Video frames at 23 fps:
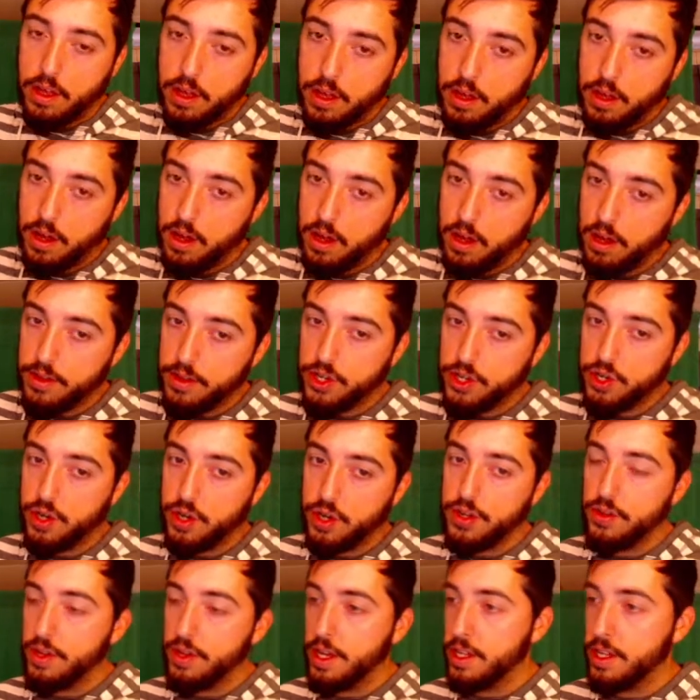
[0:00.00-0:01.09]
uh, the
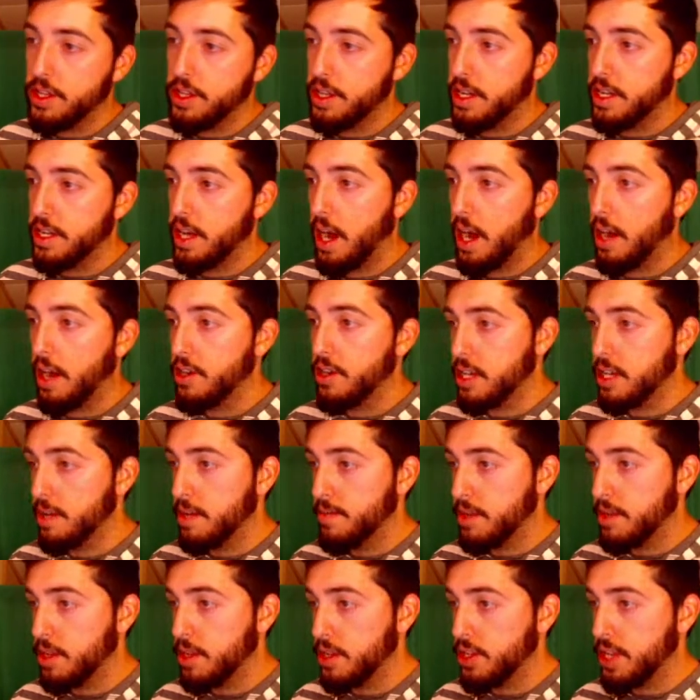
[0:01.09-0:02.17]
Trundle into the entire team.
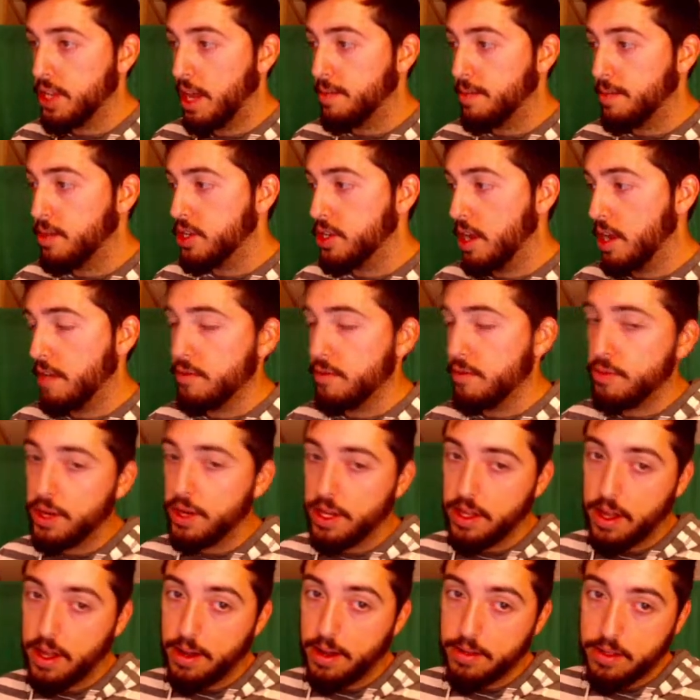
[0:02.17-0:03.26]
It does damage to everybody
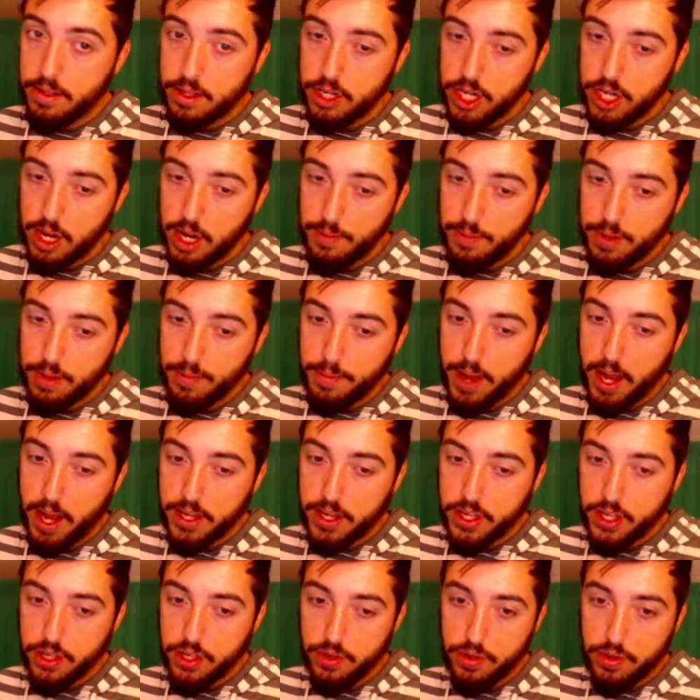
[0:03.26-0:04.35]
that the champion
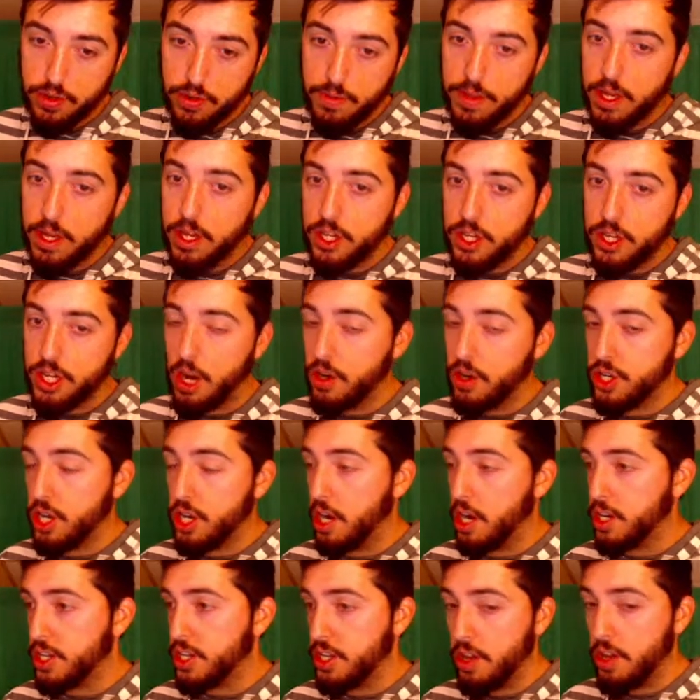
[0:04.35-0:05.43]
passes through. Xiaoshang
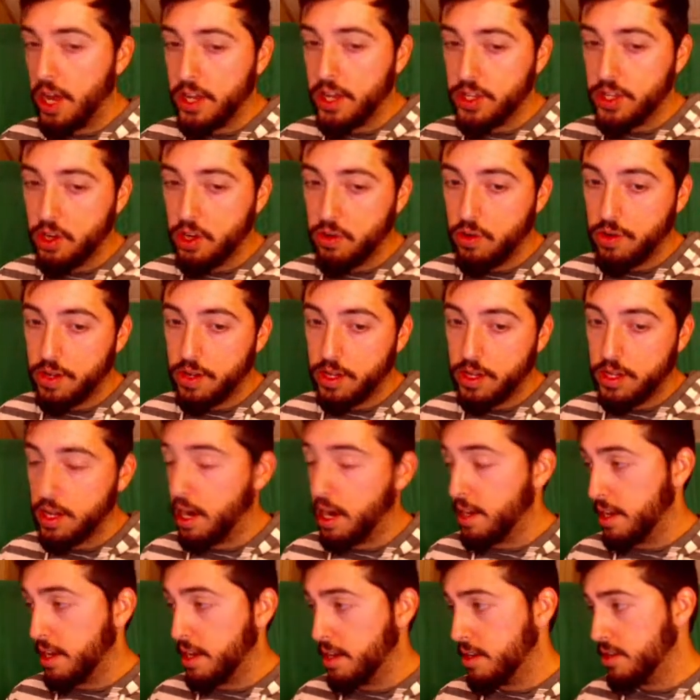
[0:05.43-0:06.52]
still hasn't go gone
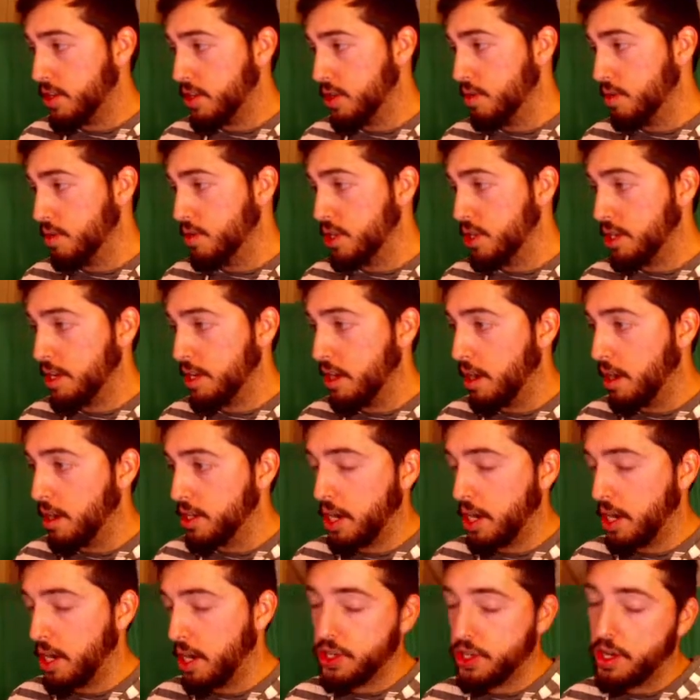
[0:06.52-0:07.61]
in, so uh,
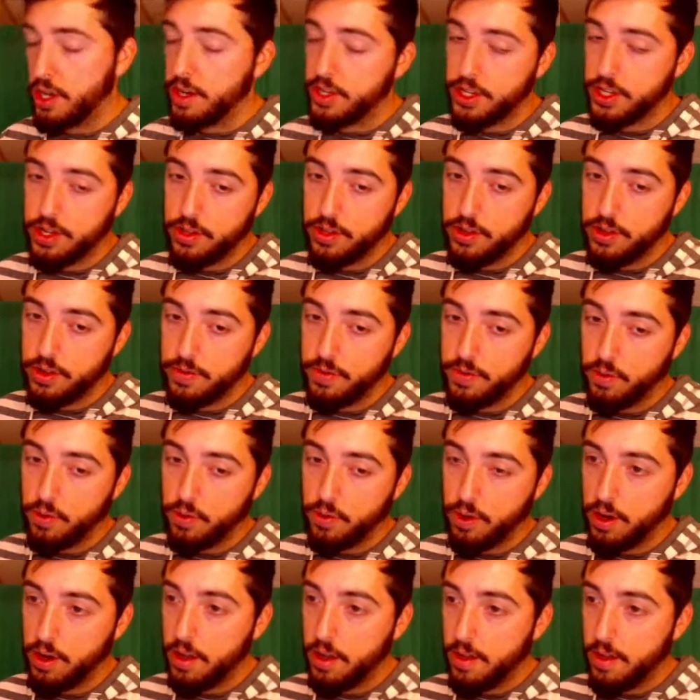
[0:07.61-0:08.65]
Xiaoshang is going to look for